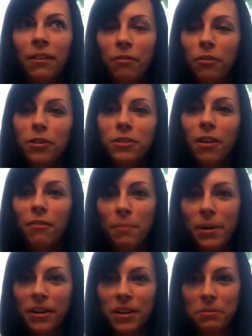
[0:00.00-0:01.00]
first off, a
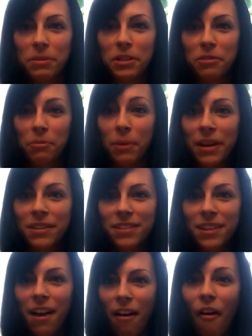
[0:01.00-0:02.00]
better experience for
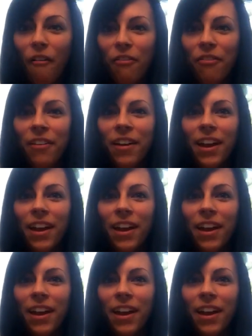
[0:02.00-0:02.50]
myself,